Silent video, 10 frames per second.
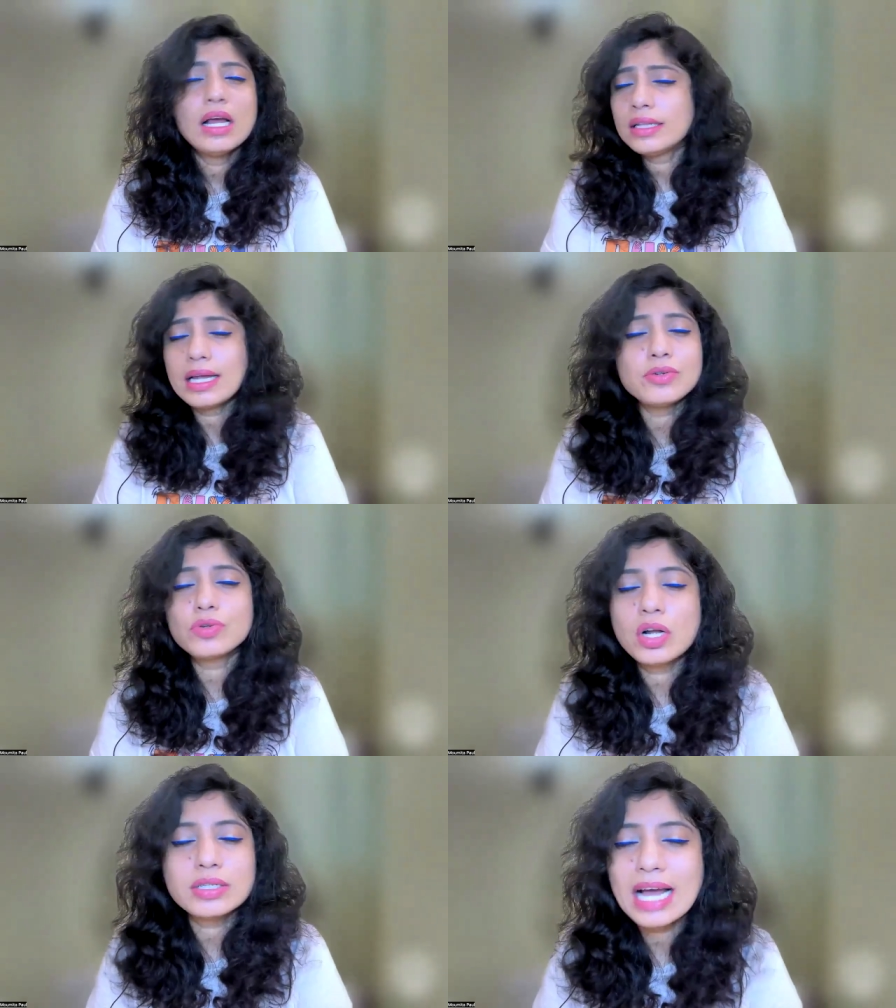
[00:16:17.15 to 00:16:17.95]
They do
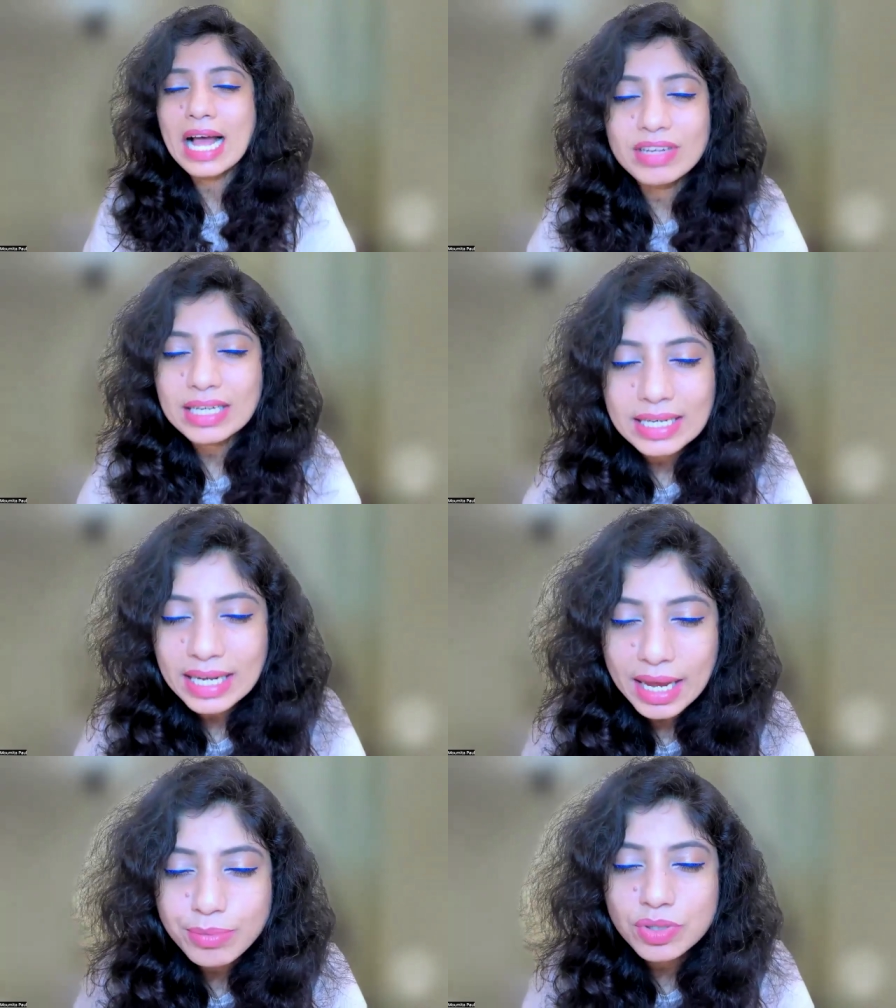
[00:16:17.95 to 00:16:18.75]
not have any
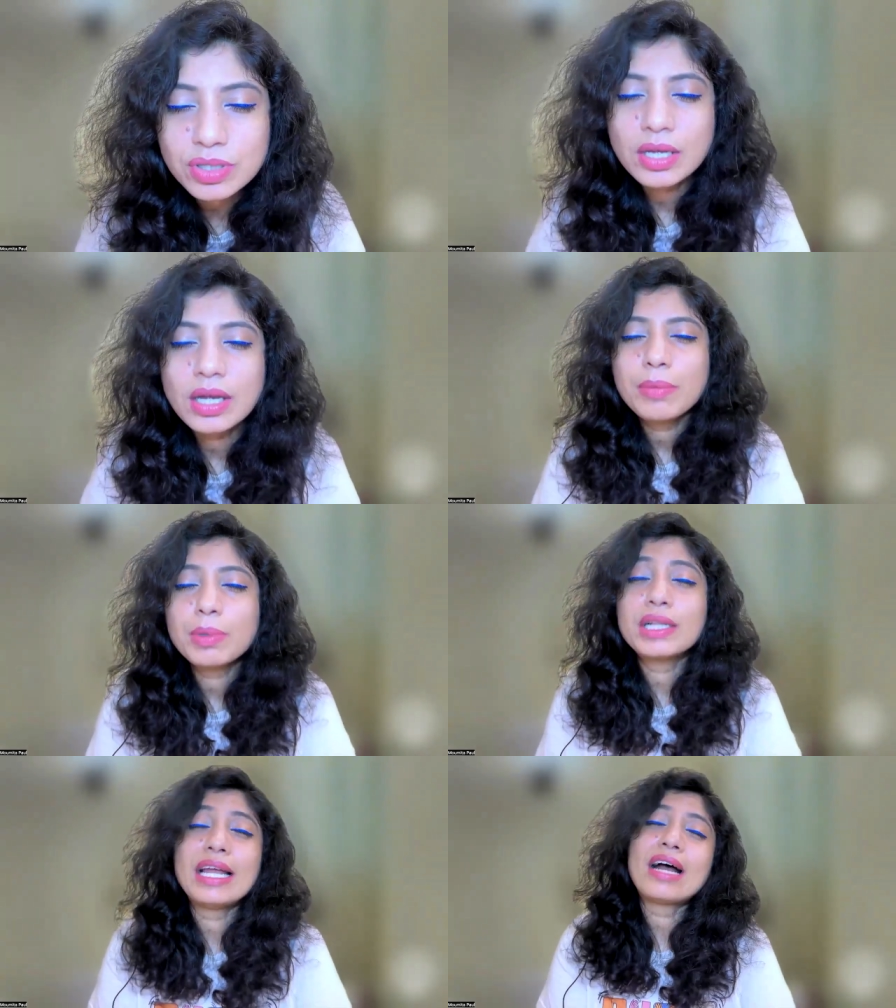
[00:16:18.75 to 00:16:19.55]
names
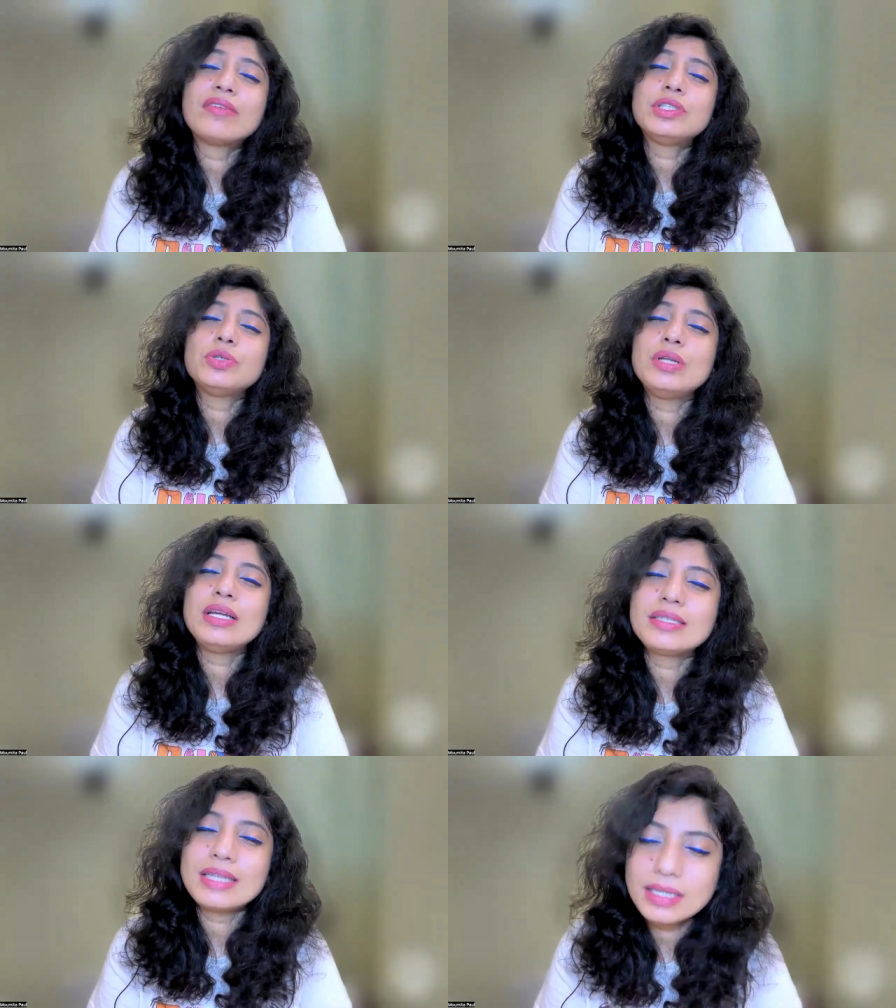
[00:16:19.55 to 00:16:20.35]
but they have
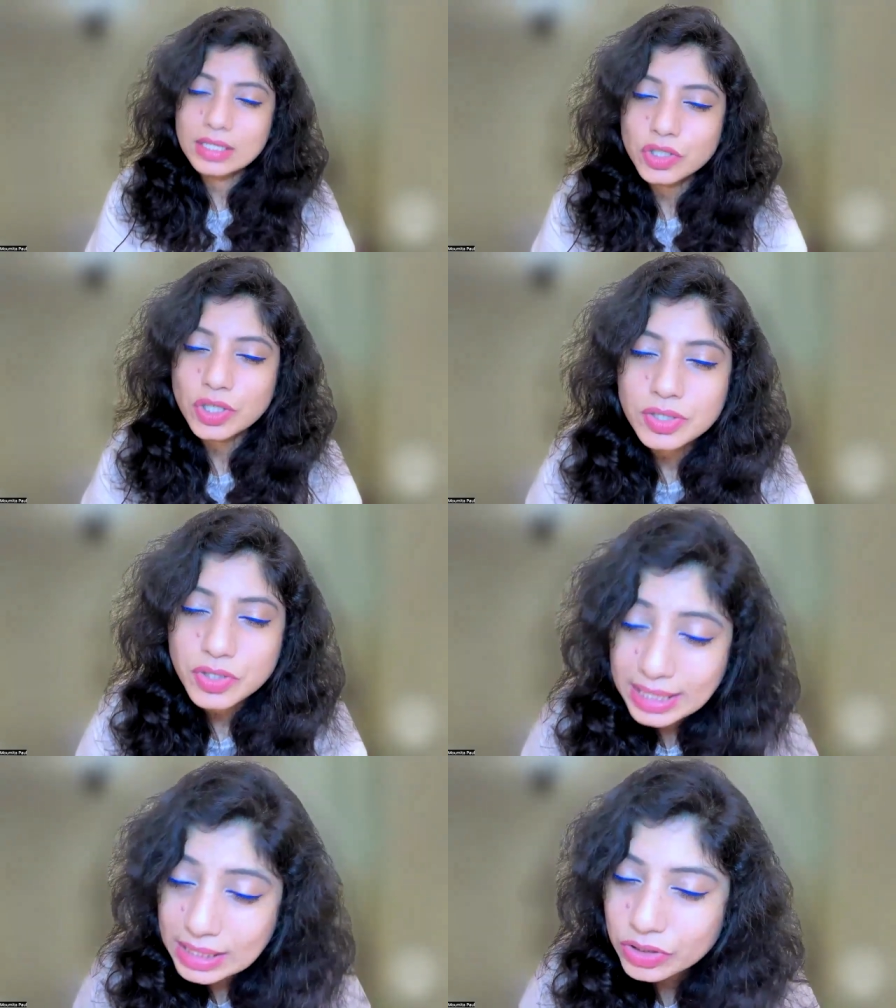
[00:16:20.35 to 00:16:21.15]
unique signatures,
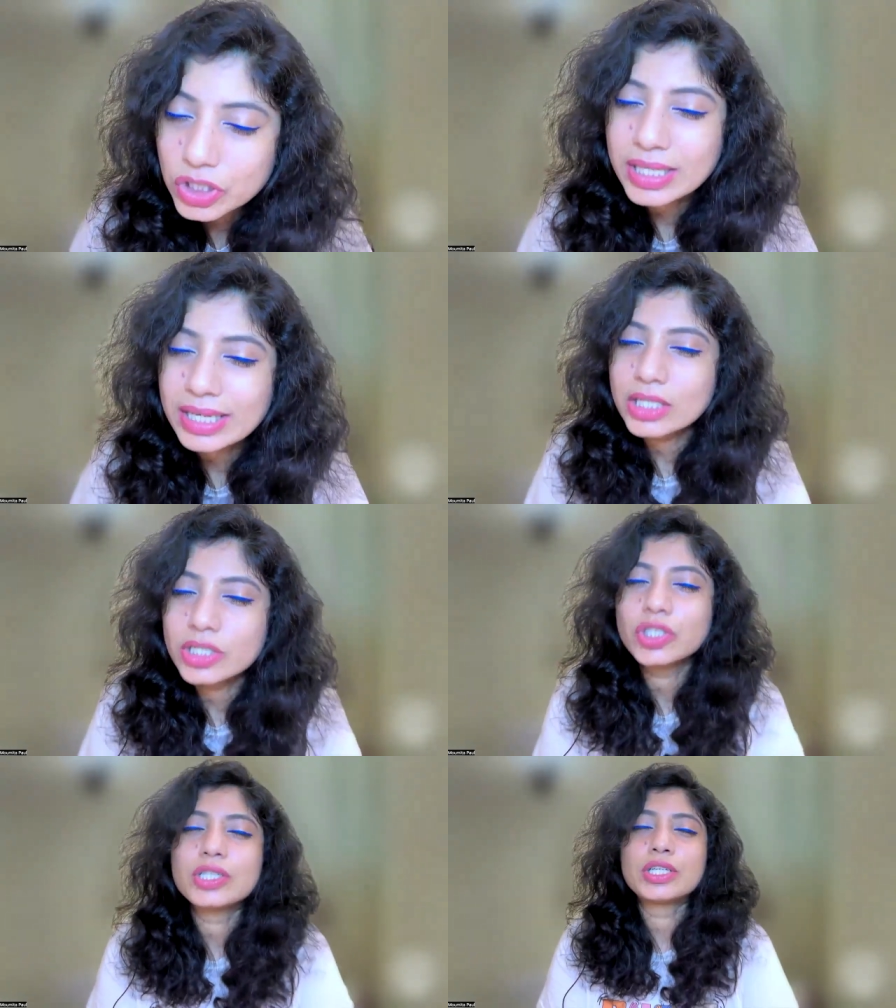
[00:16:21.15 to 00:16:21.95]
energy
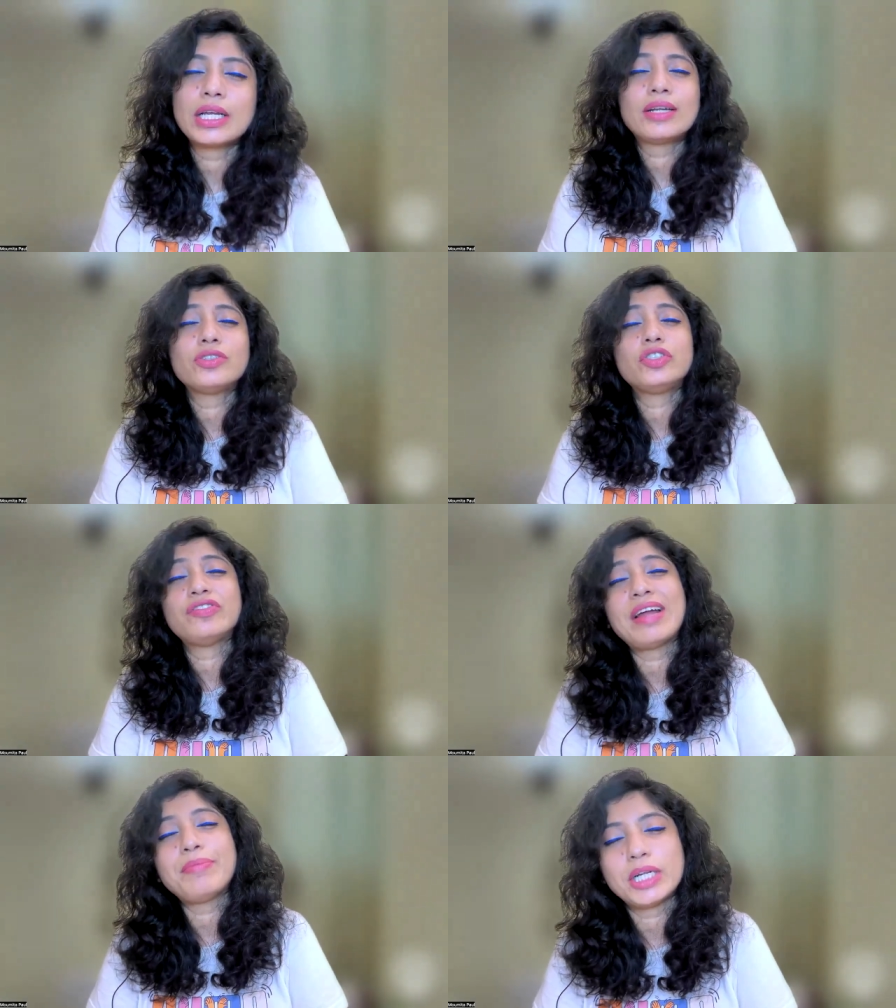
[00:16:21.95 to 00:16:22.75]
signatures, energy
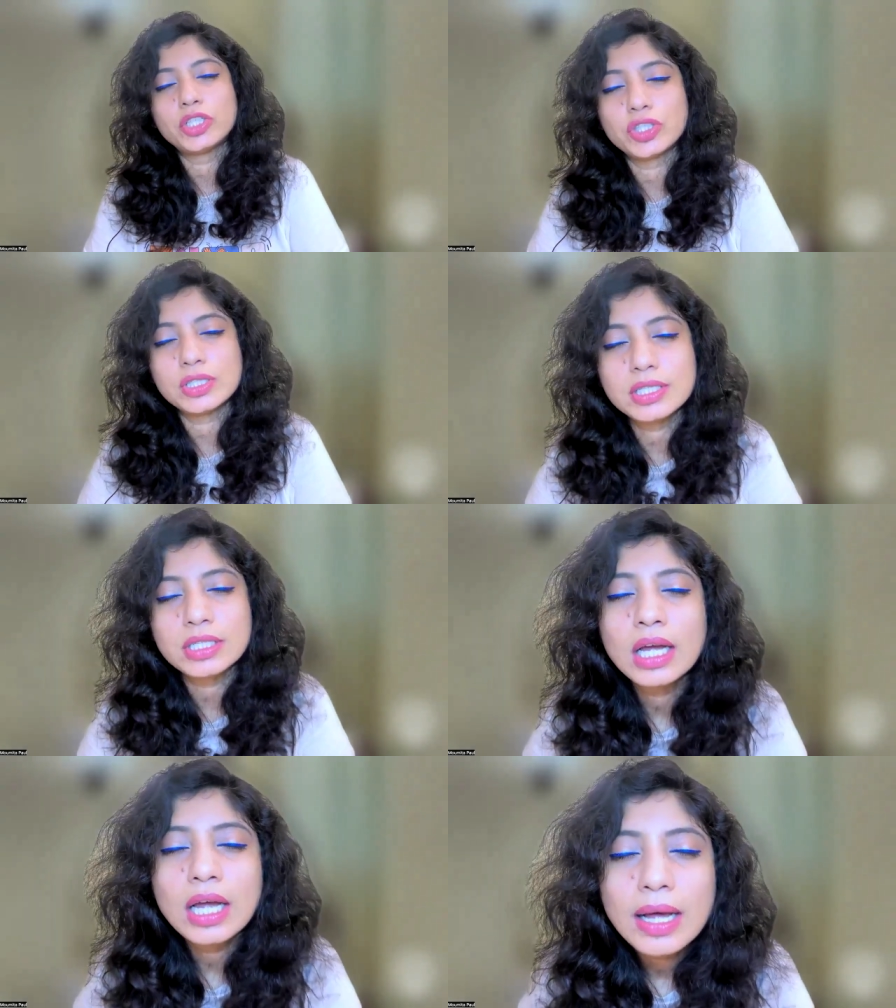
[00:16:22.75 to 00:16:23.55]
vibrations
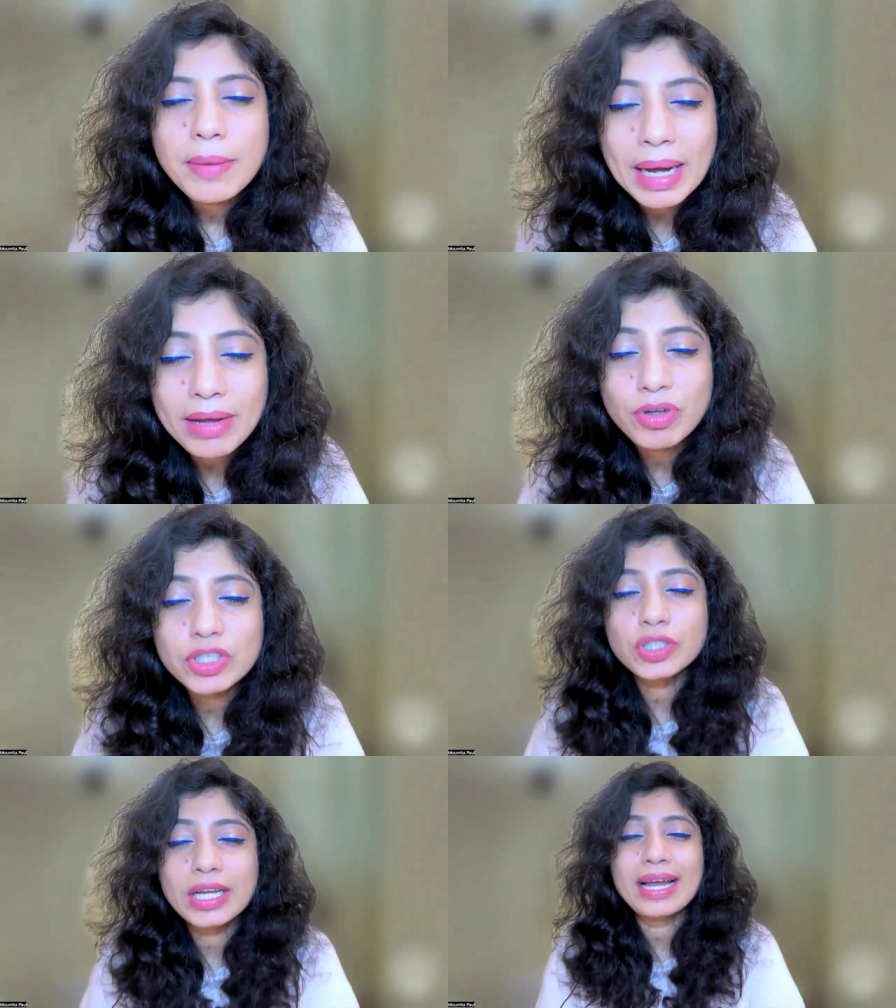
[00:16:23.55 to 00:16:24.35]
by
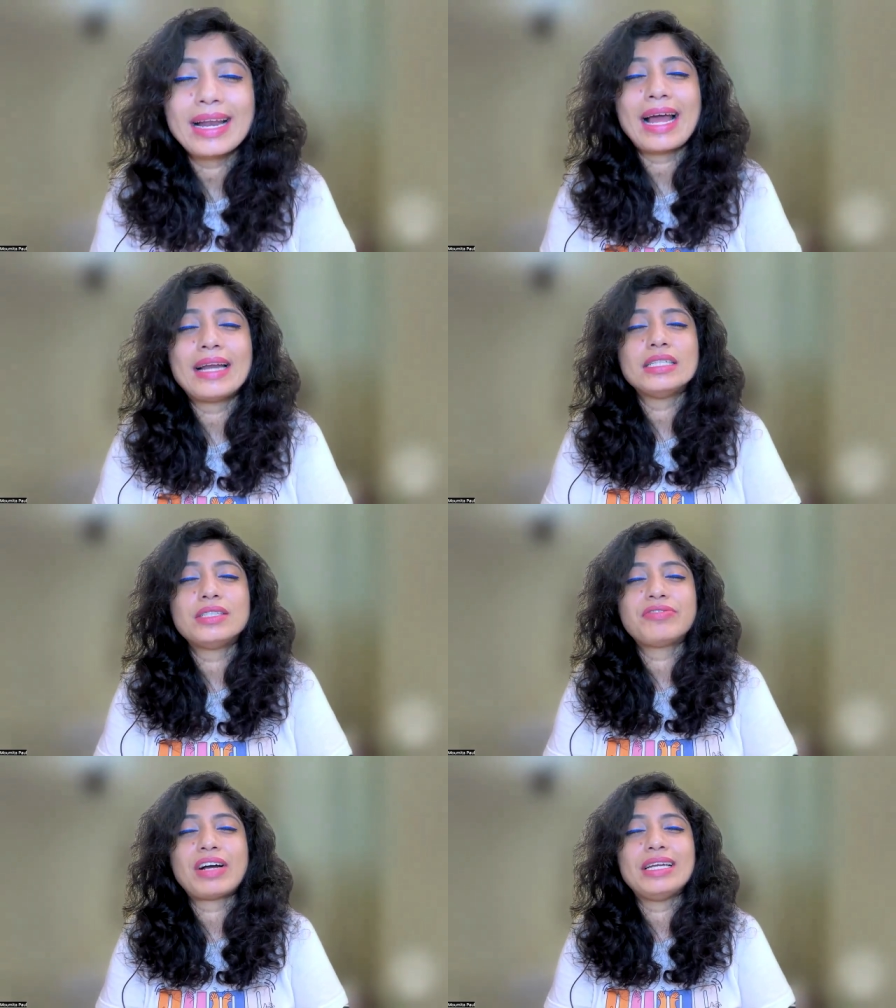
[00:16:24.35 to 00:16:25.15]
which they can
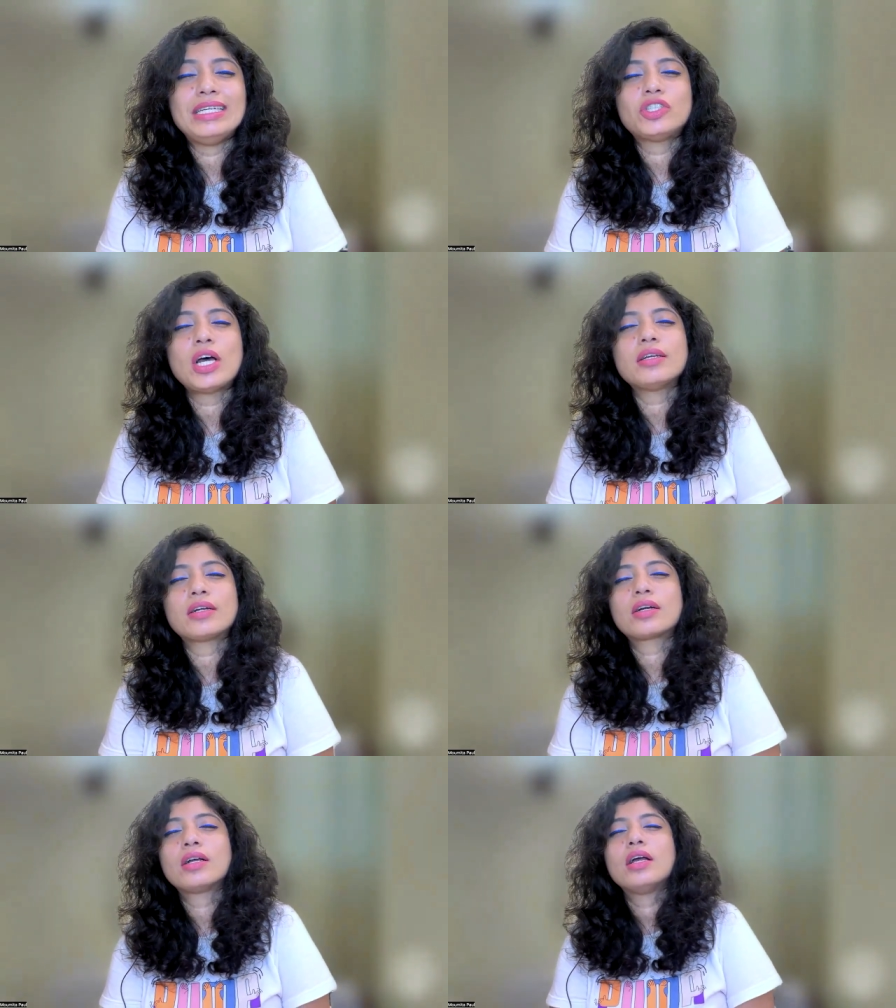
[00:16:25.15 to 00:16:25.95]
identify each other.